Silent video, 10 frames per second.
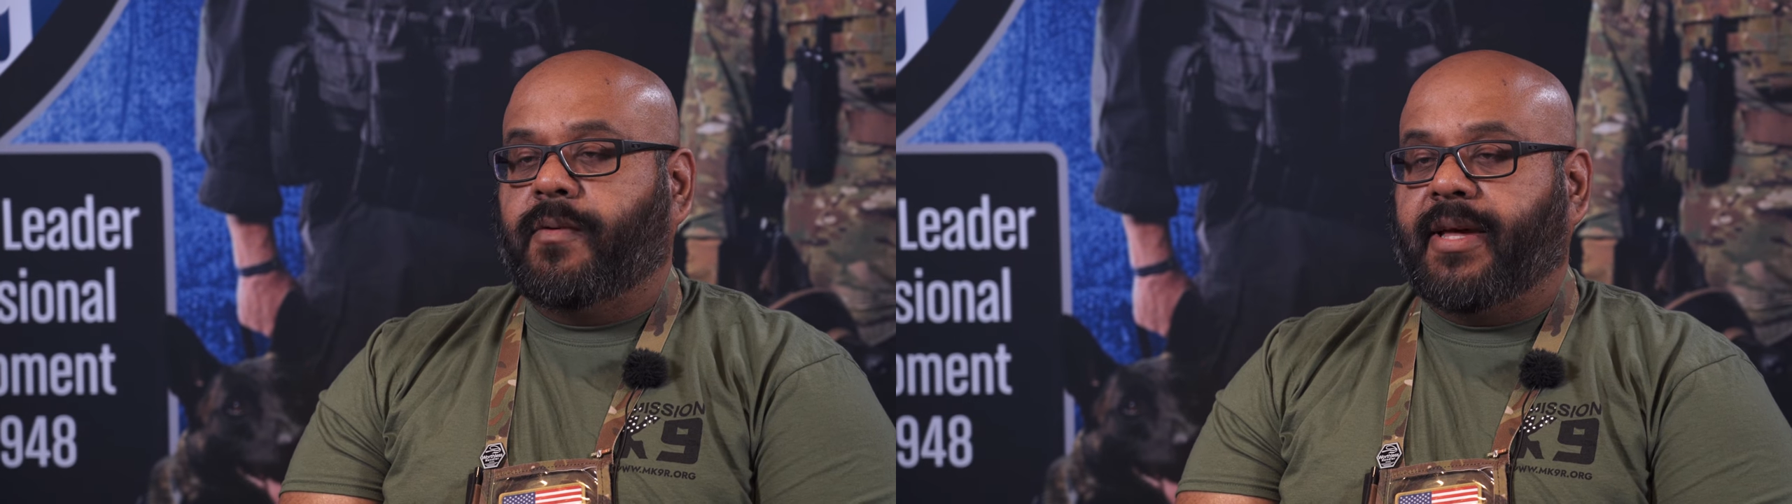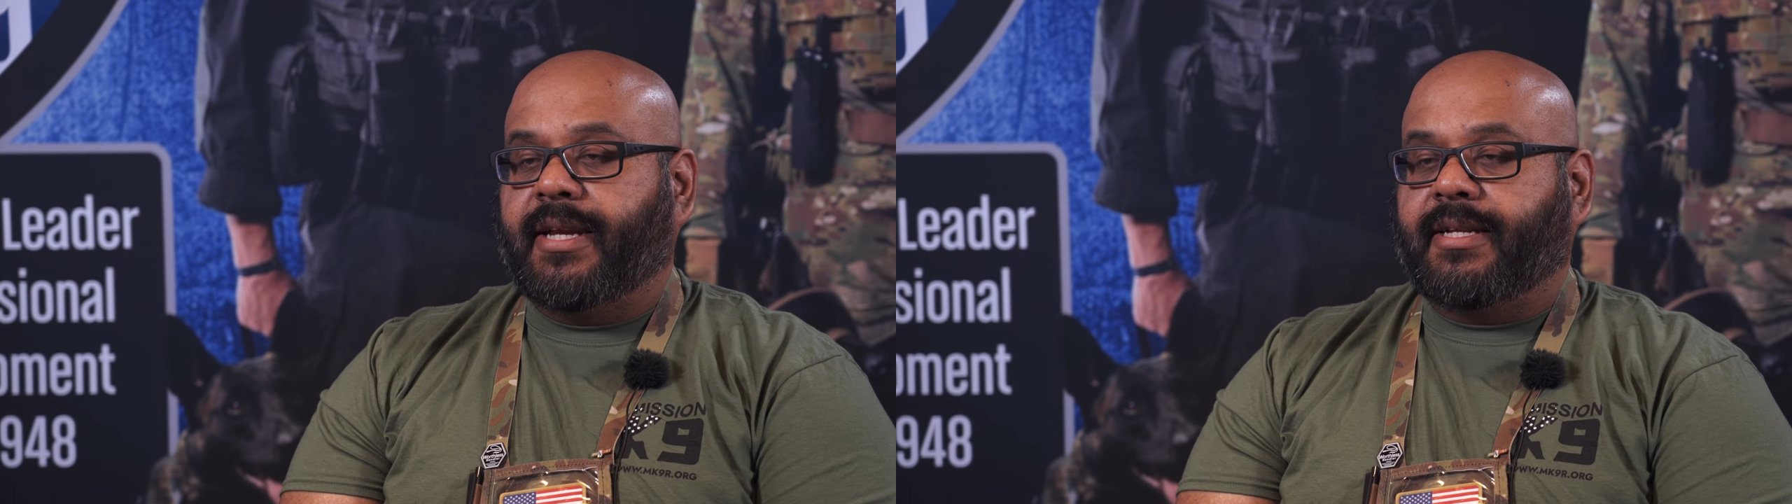
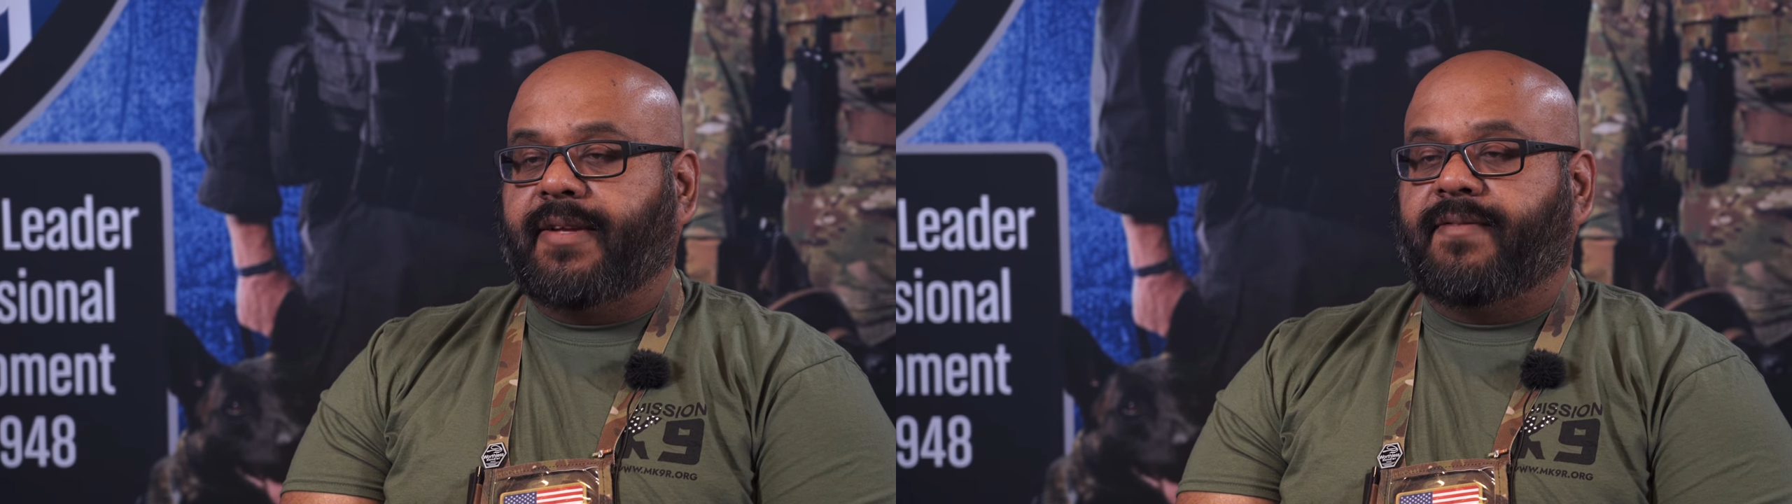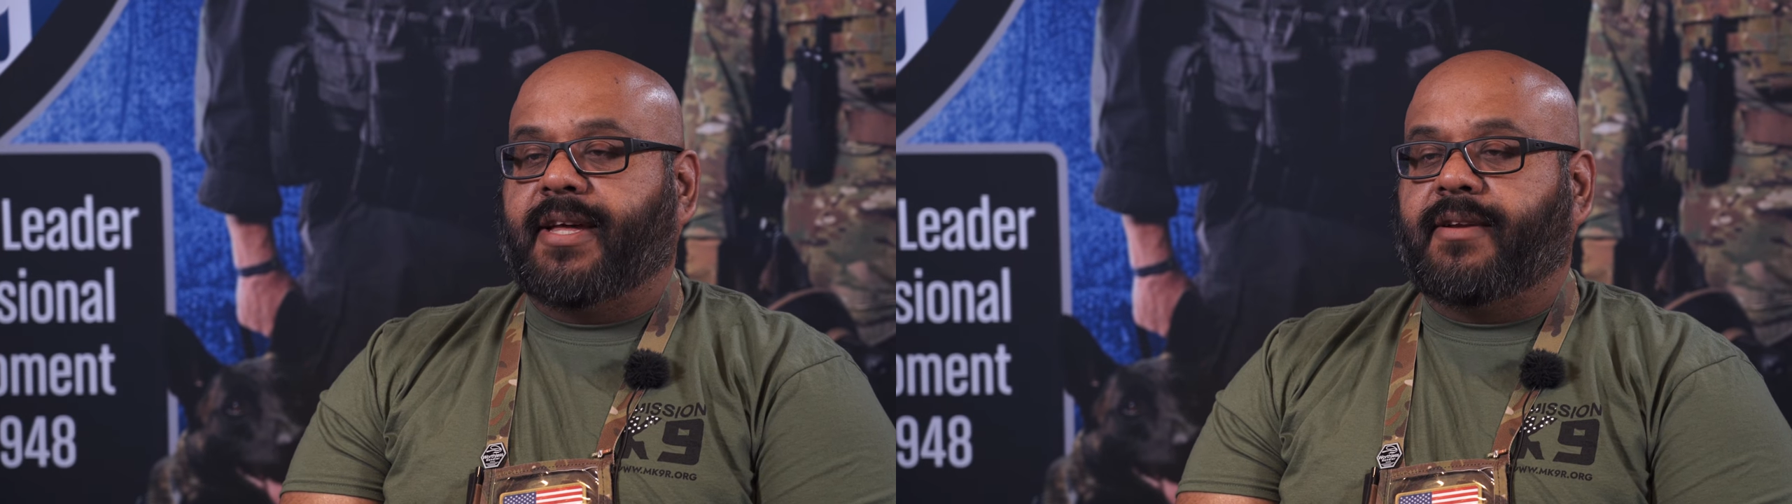we
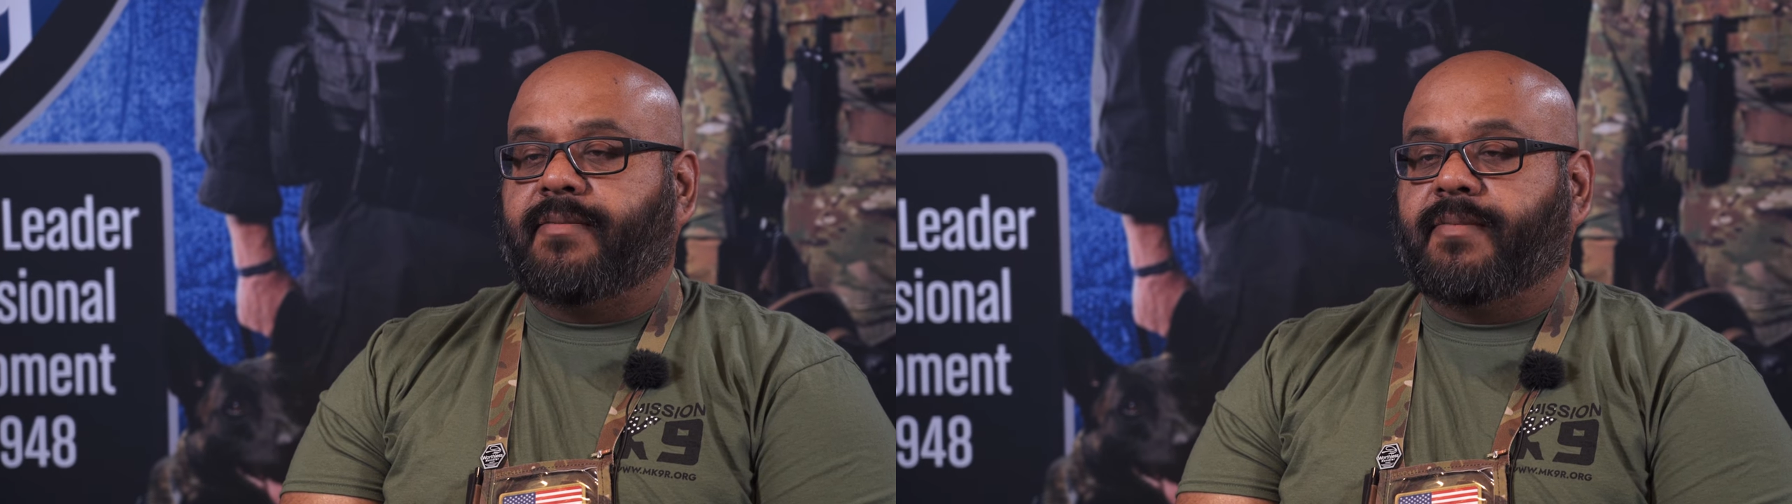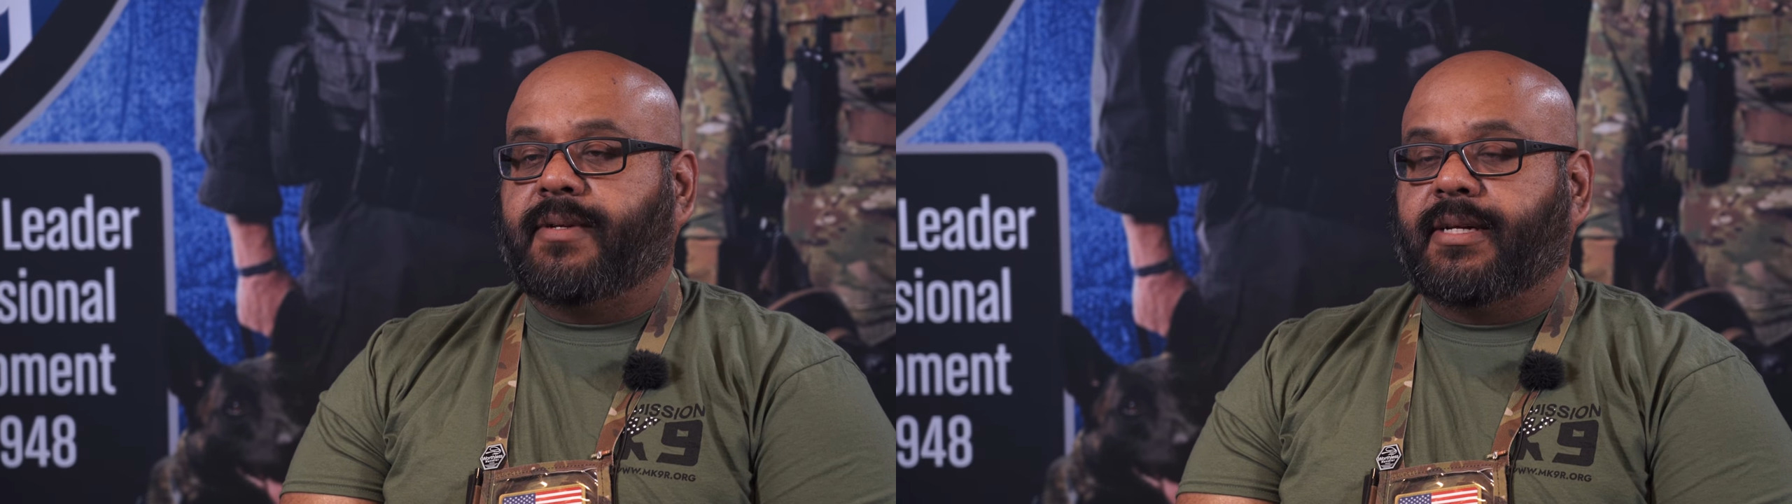medically vet
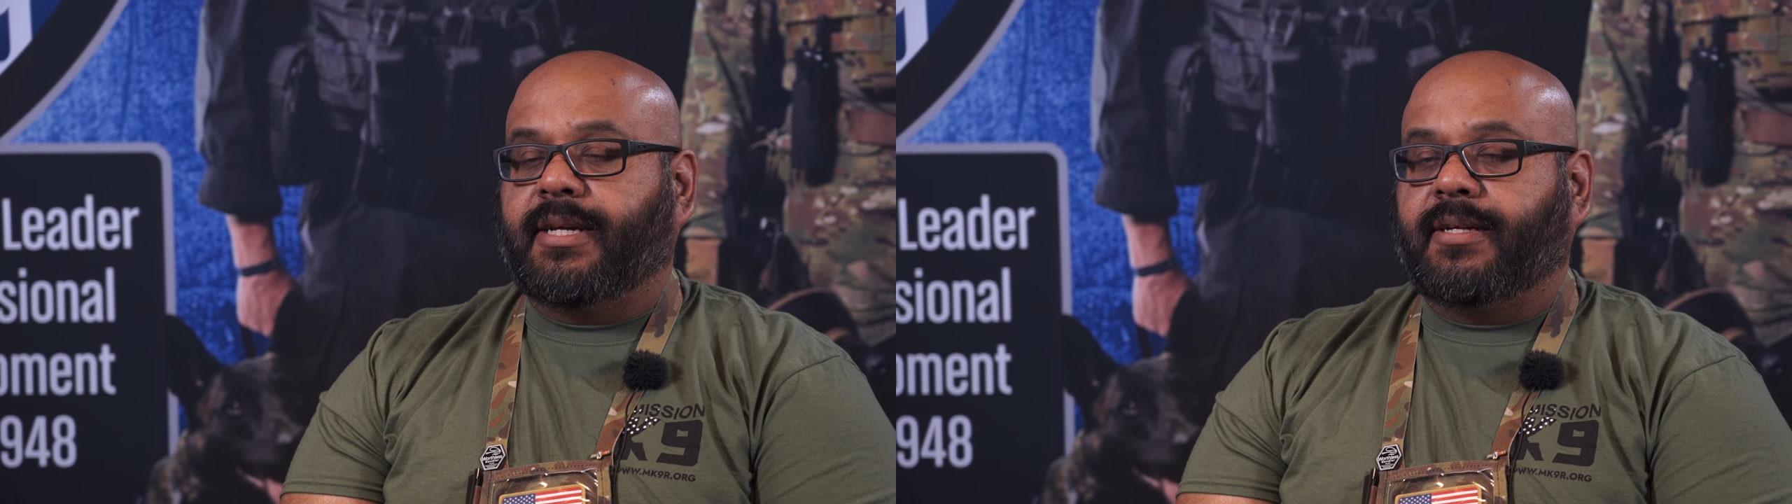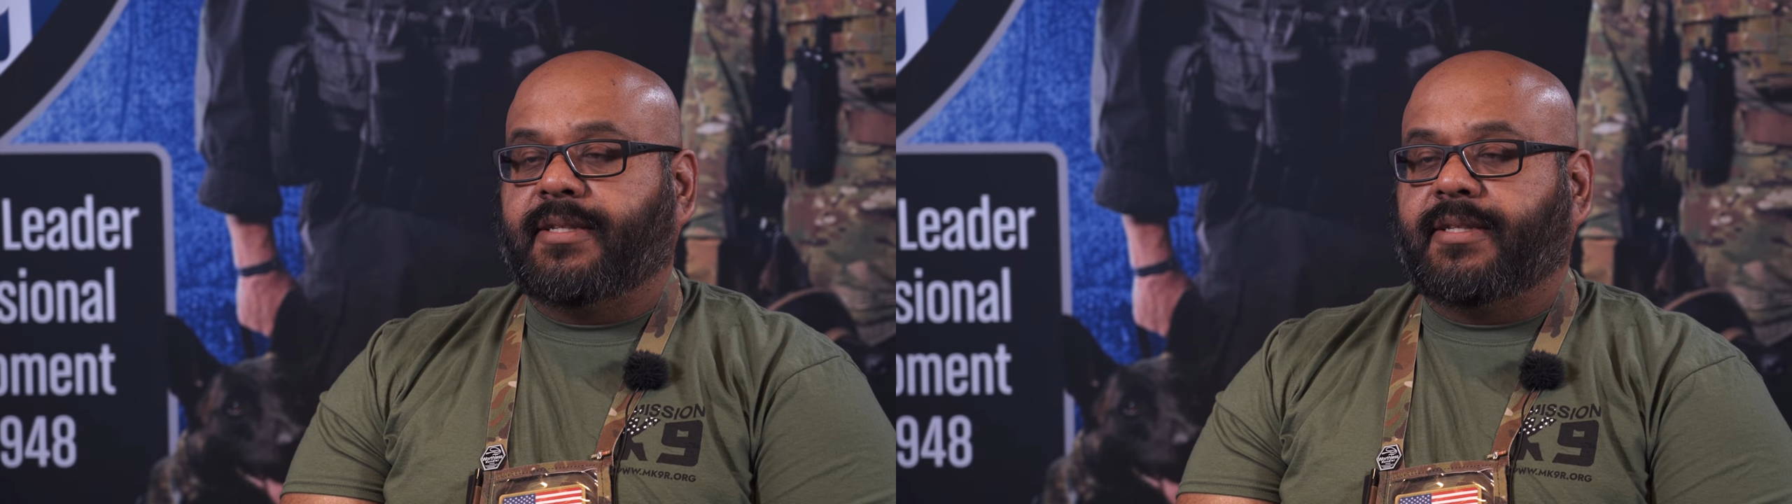them uh,